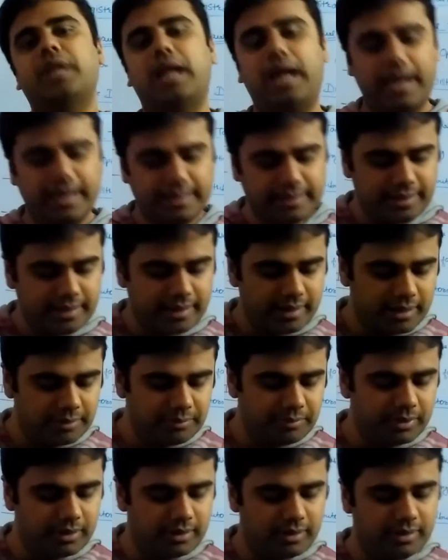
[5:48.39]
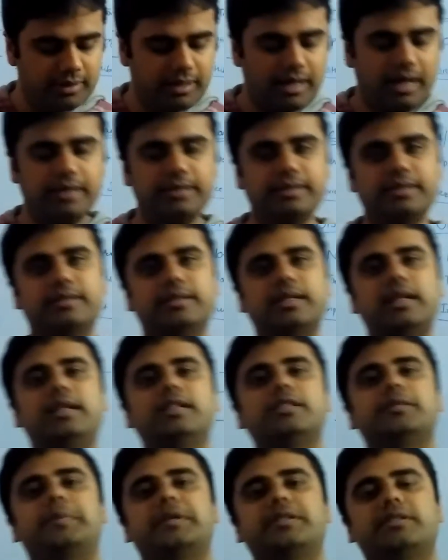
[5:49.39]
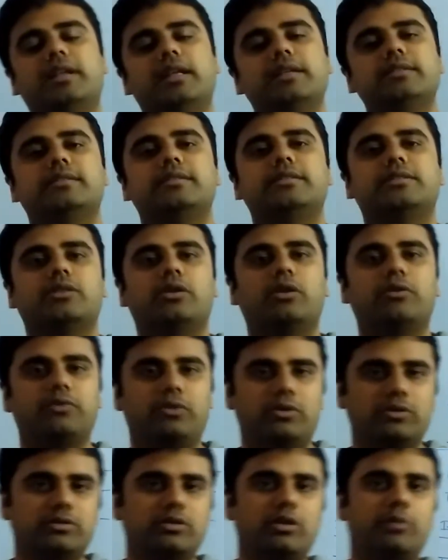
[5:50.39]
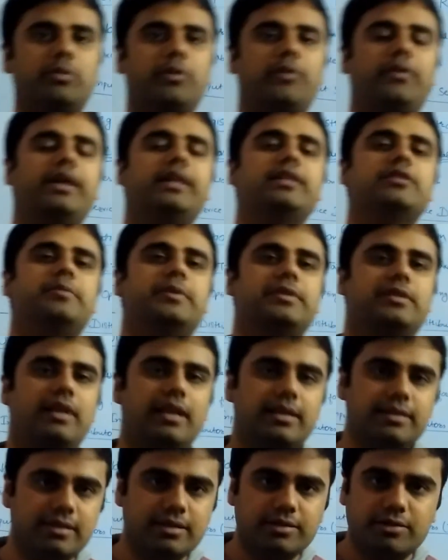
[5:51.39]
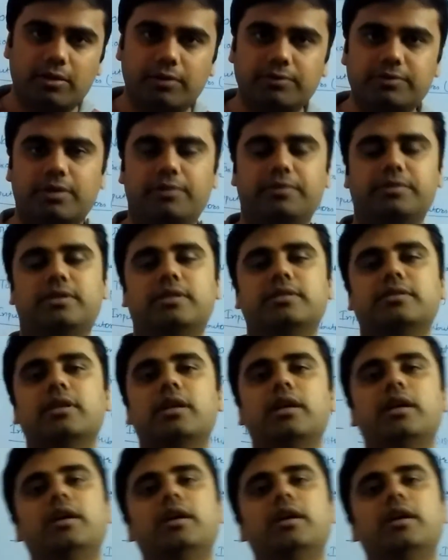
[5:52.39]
and they are either selling specialized nature of goods or providing specialized nature of services